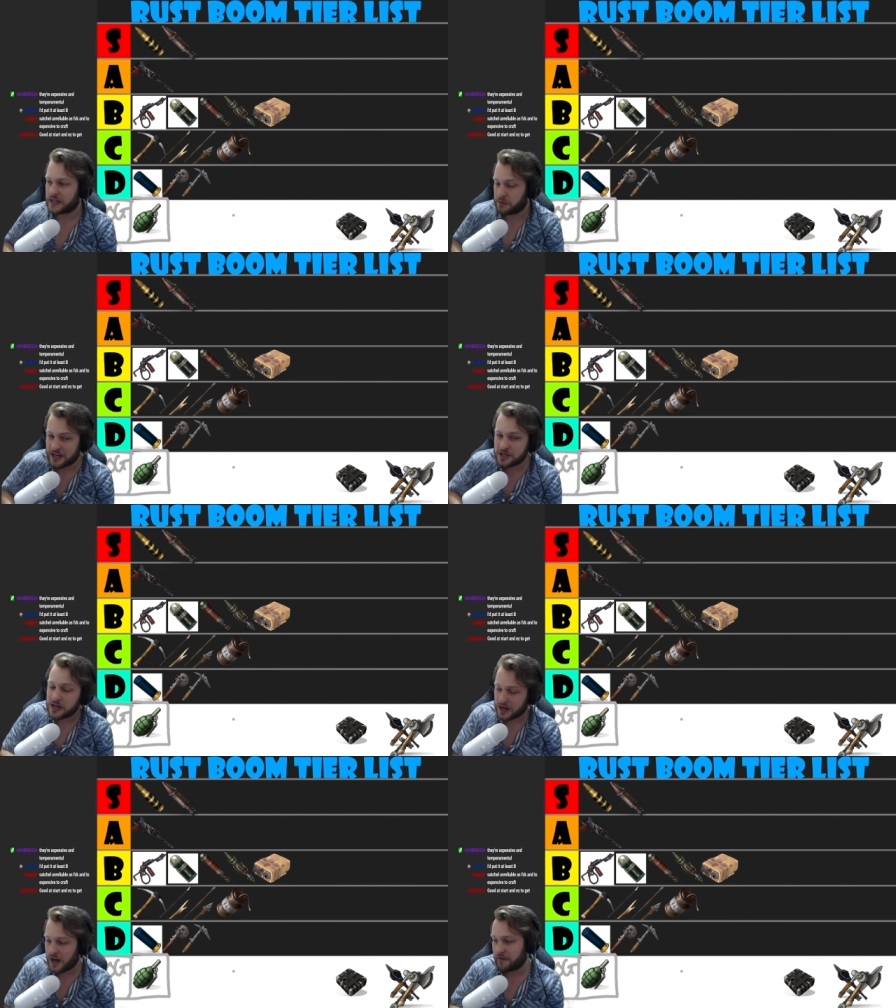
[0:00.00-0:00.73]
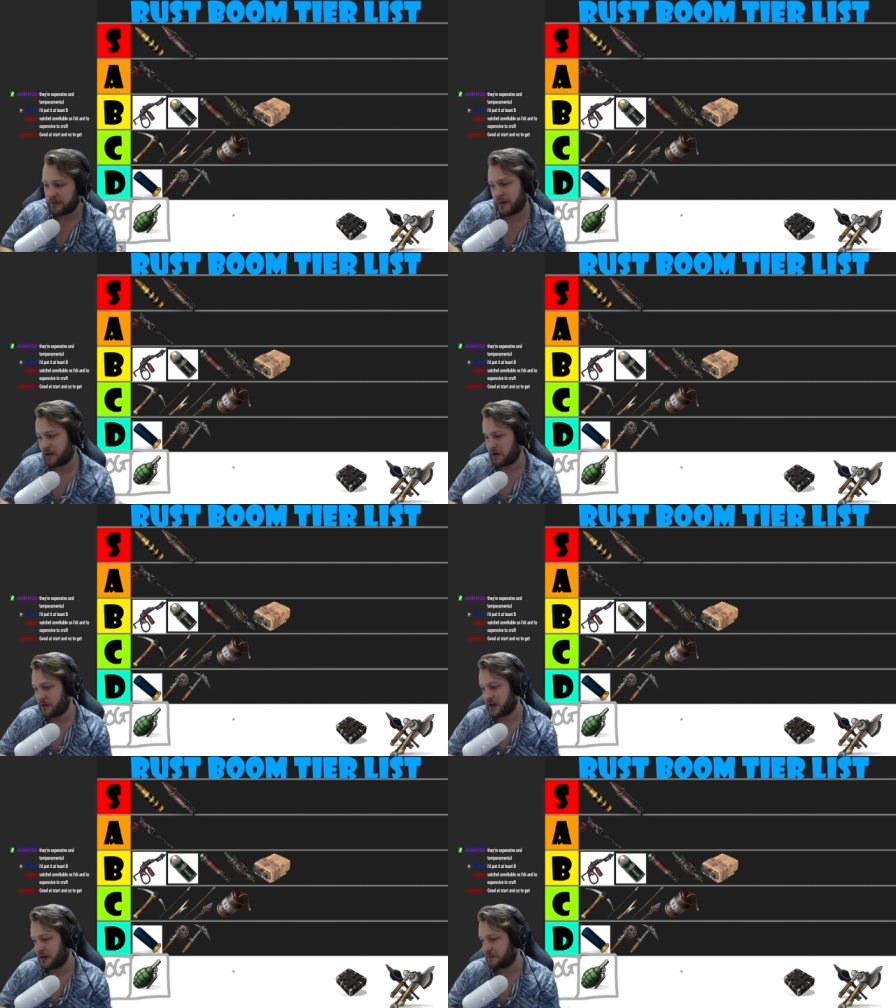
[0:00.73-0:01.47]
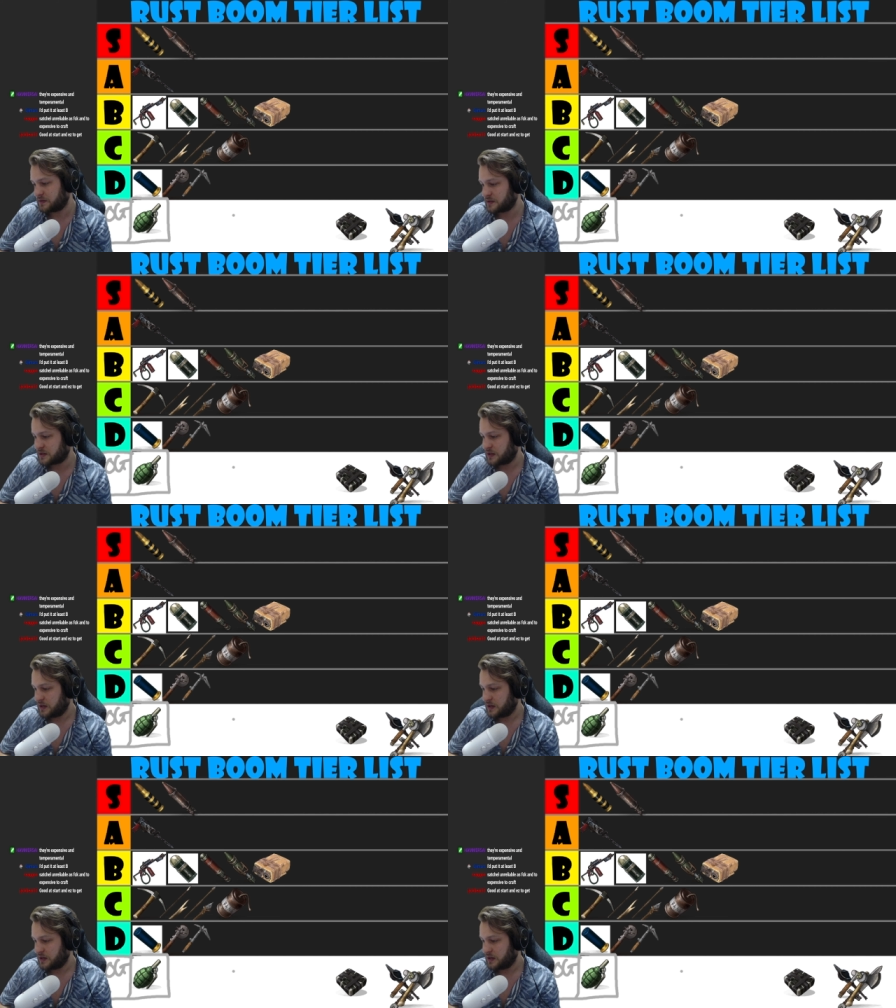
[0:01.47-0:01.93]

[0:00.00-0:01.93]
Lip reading: We actually laugh about it when it happens.